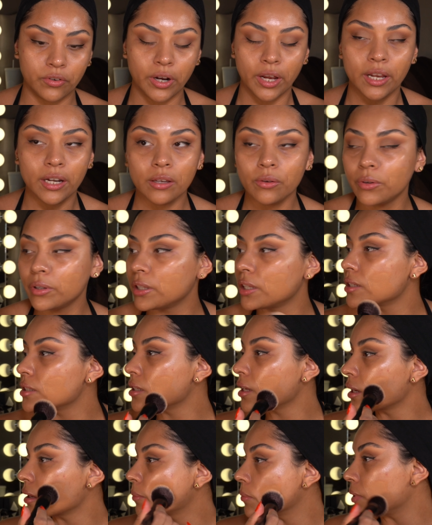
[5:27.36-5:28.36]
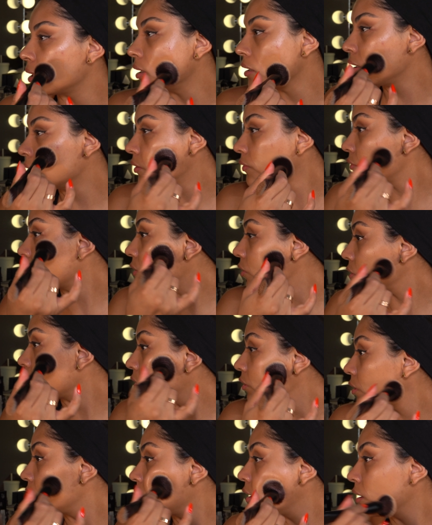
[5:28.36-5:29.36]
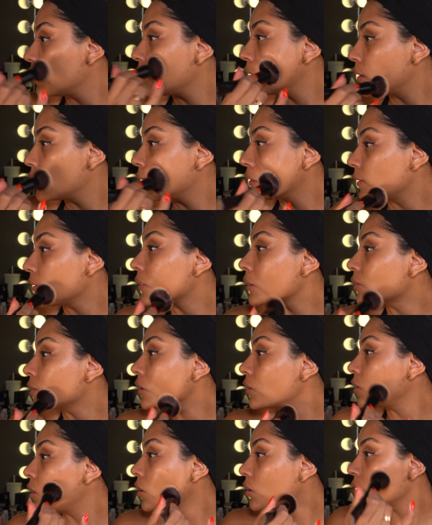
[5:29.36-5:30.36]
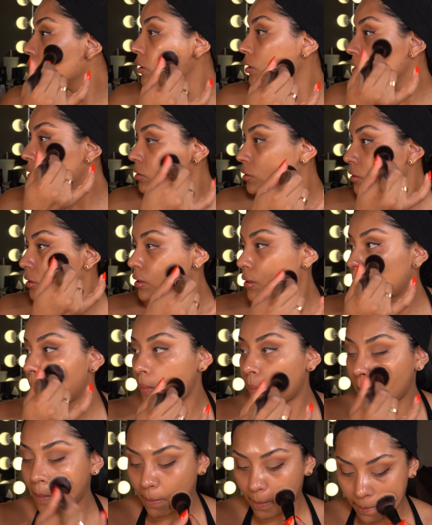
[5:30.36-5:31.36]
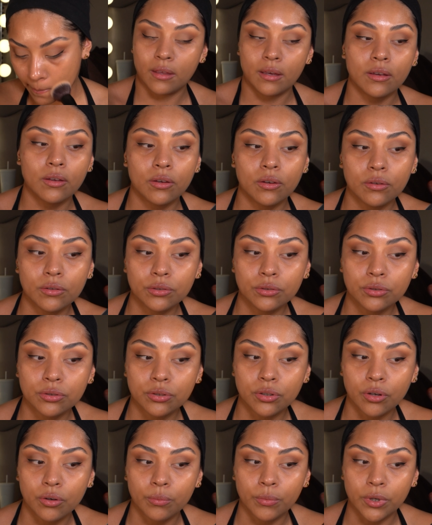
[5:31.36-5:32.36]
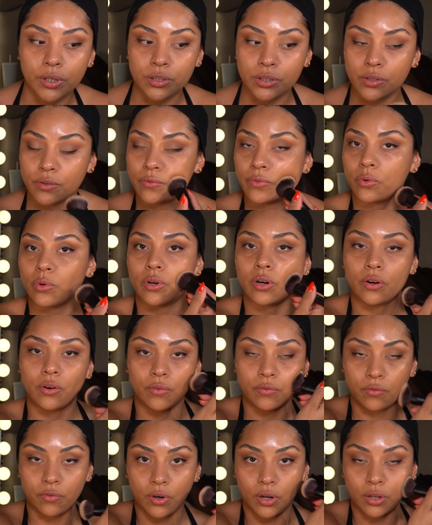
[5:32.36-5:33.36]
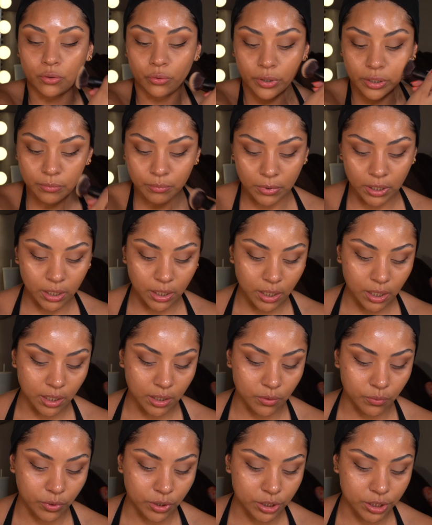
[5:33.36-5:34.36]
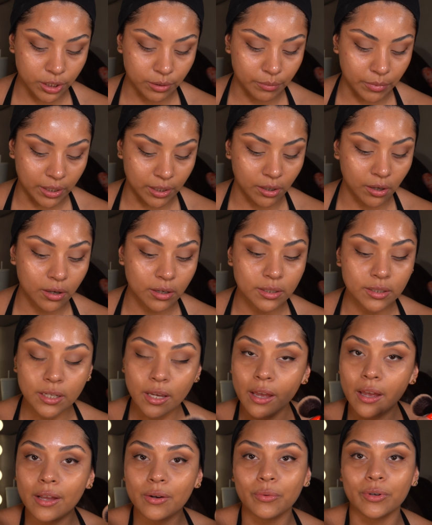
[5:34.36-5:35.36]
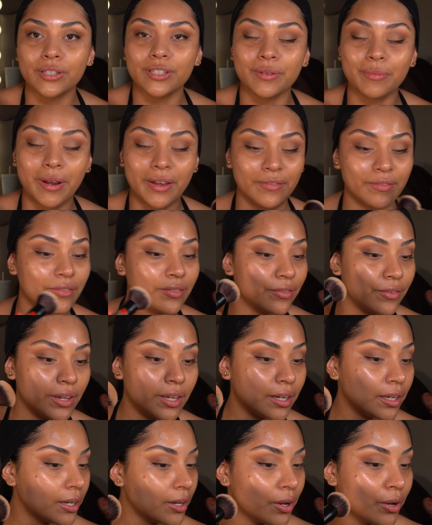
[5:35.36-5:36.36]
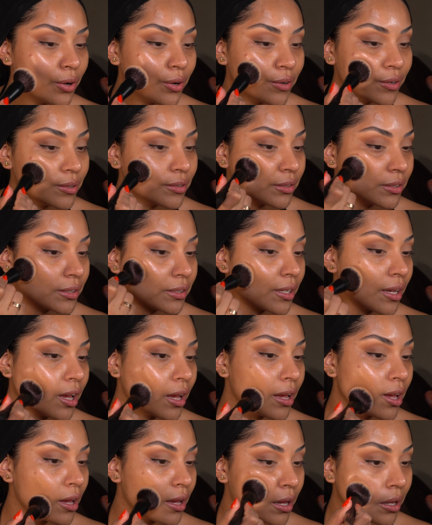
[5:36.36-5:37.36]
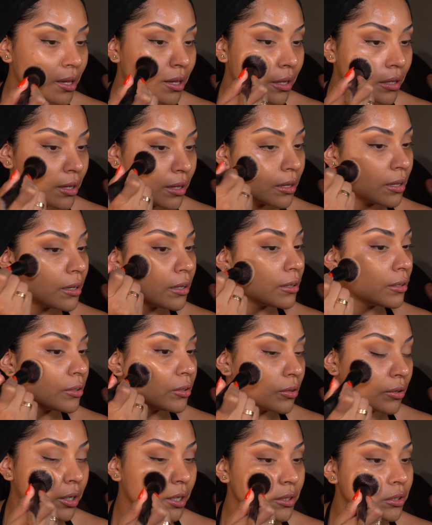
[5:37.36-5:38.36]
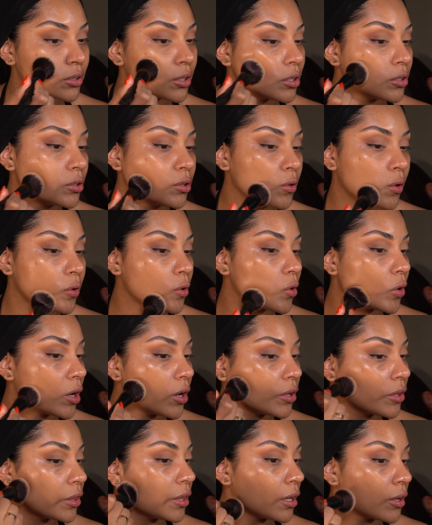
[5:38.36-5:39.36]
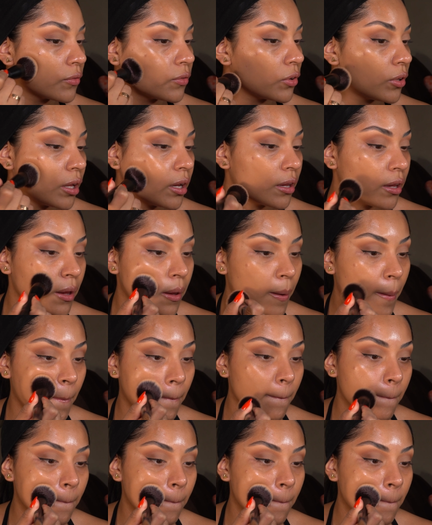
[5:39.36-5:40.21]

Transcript: anyone that's like been here for like the longest. Thank you so much for following me and watching my content, watching my videos. You guys don't know how thankful I am.